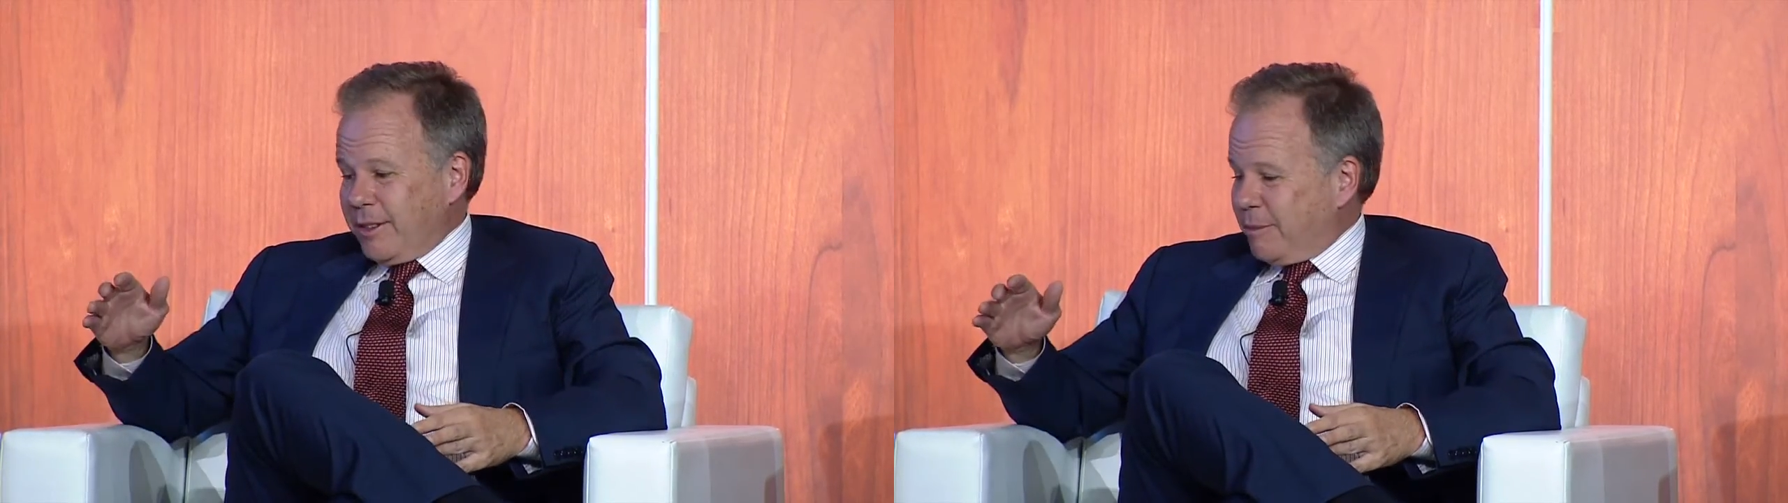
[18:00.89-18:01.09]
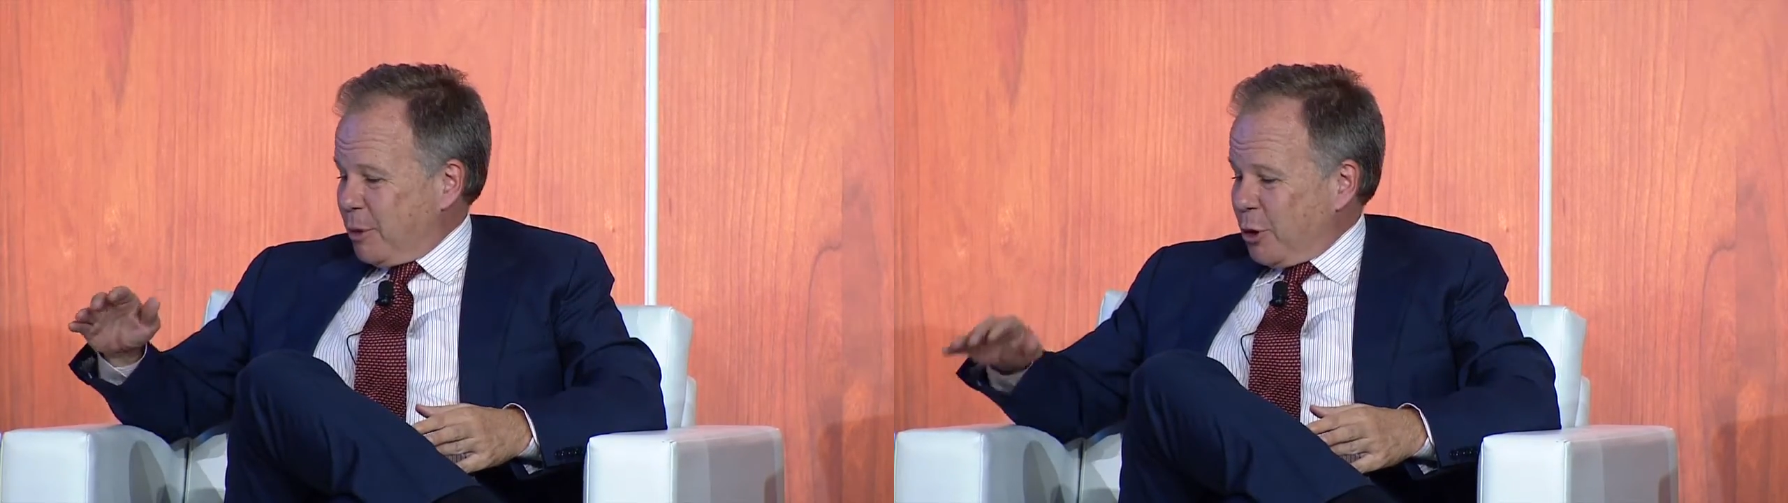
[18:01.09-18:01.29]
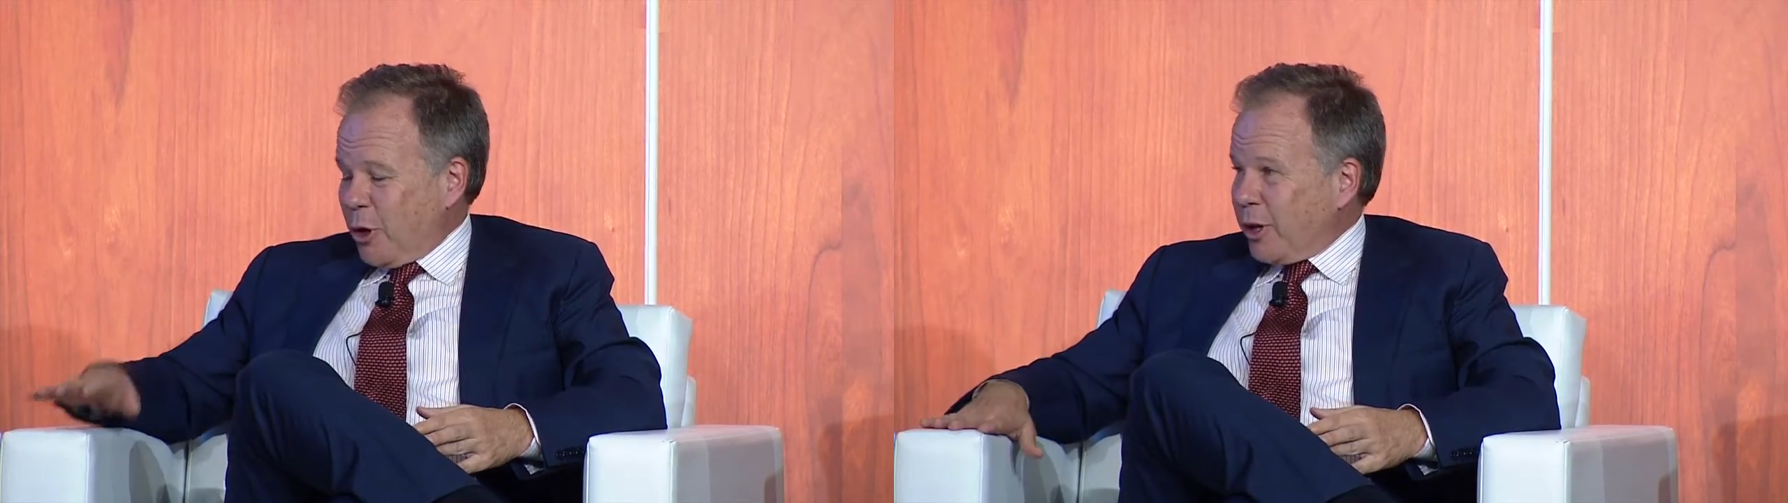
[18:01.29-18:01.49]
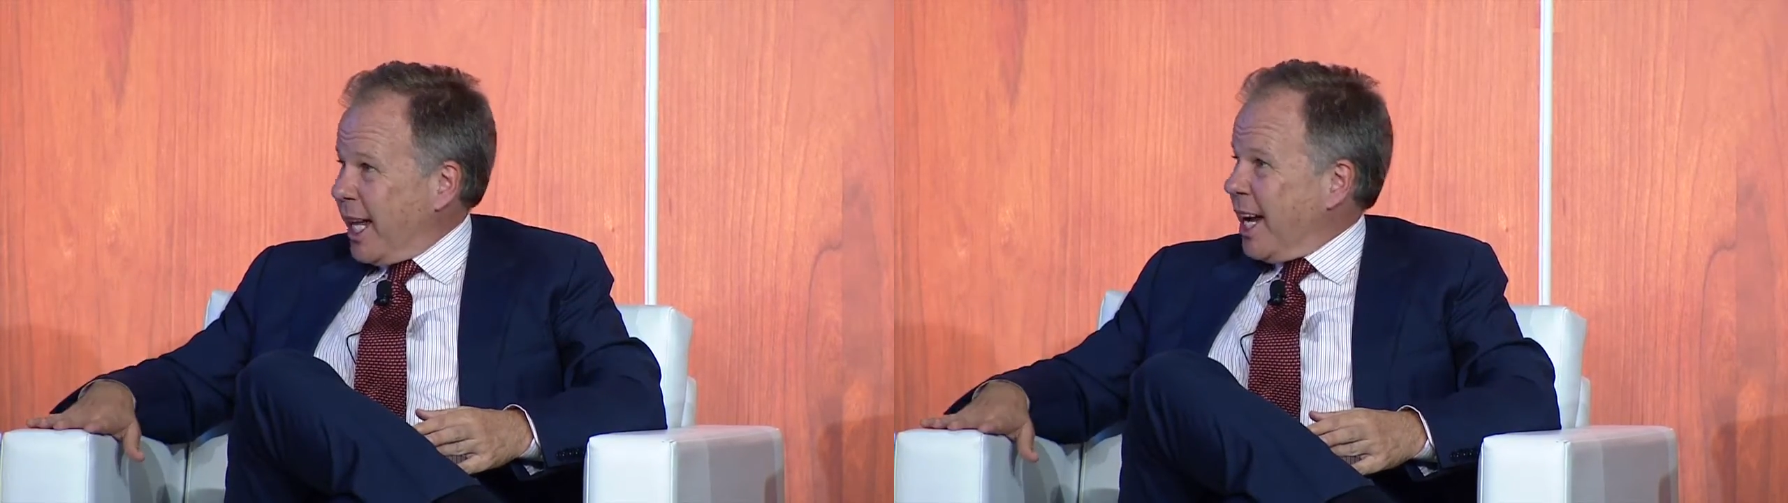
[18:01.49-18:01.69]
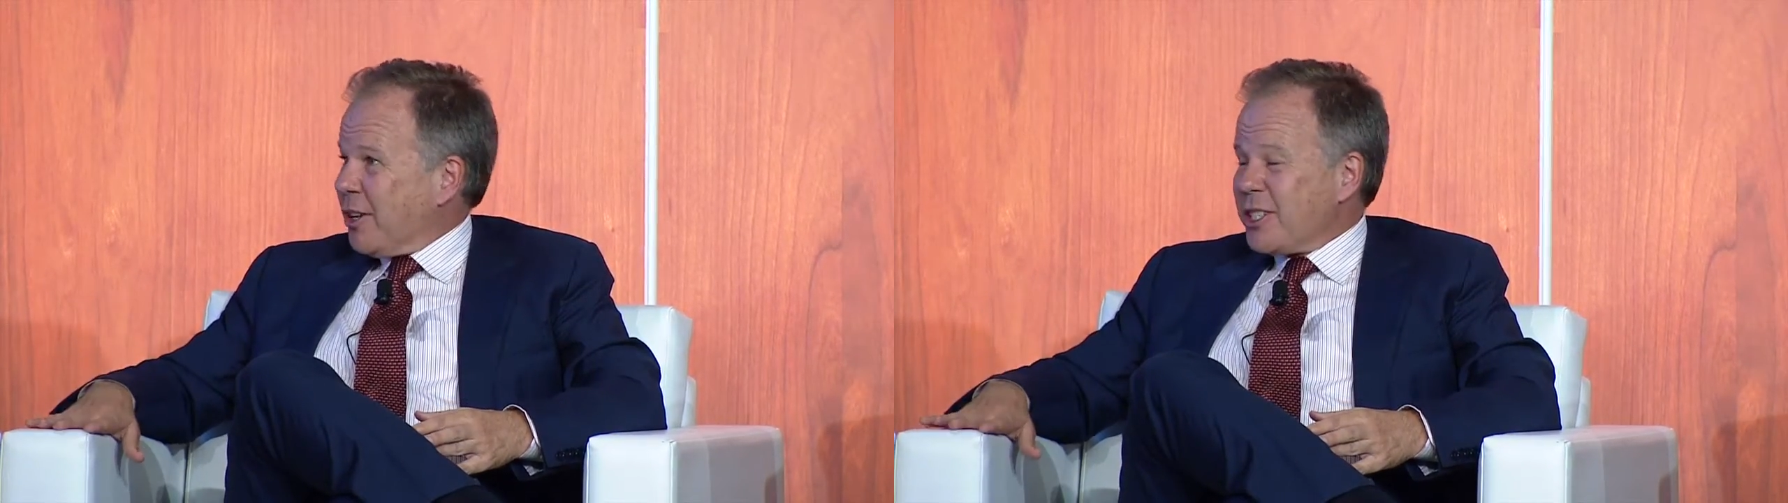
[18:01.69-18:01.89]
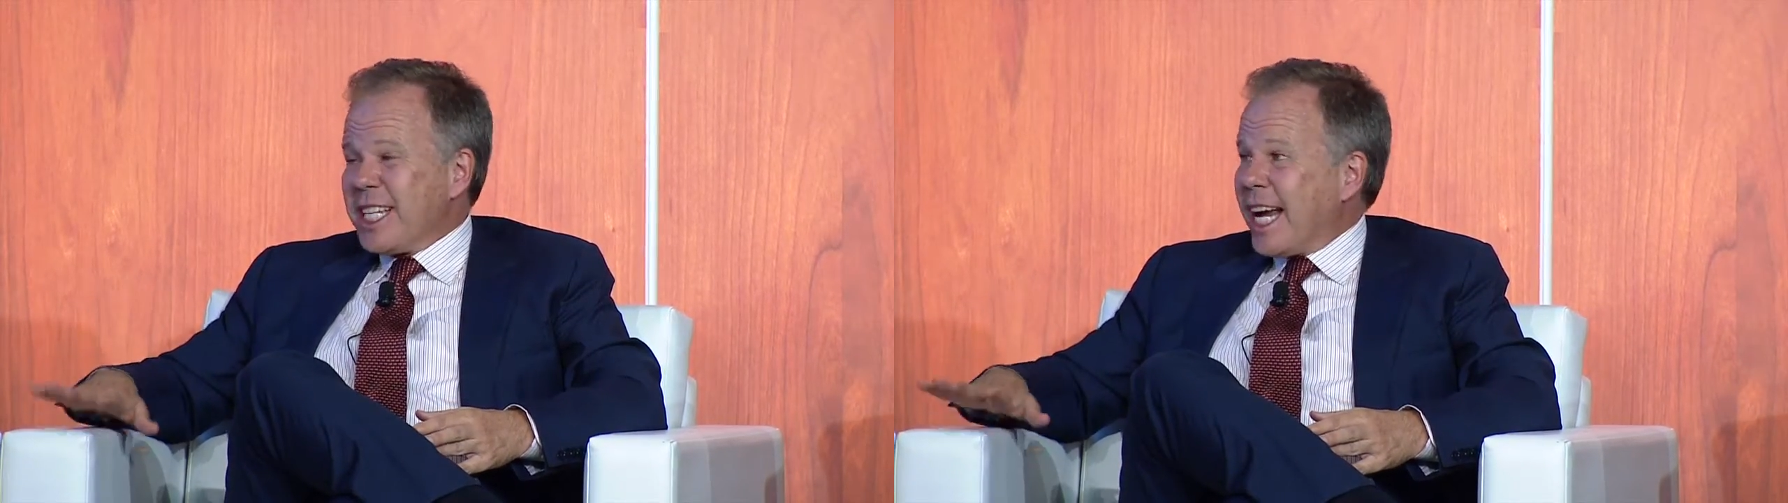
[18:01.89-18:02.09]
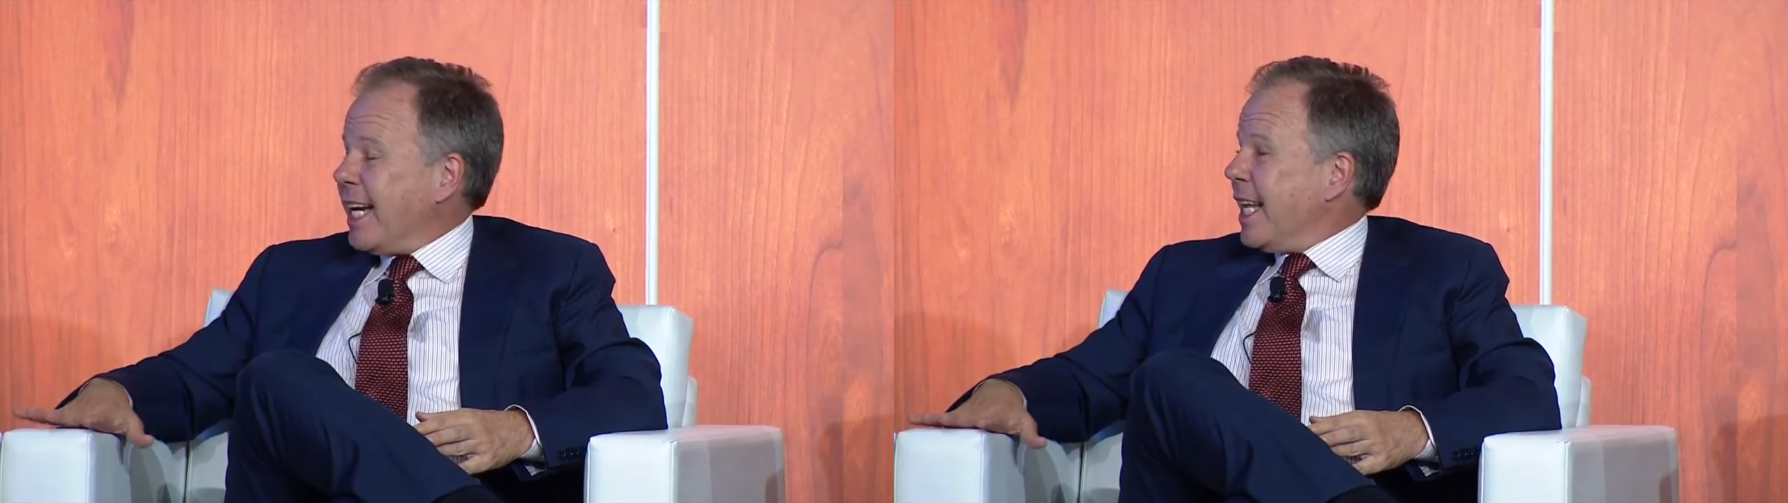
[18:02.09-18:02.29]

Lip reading: Bernhard Langer, second to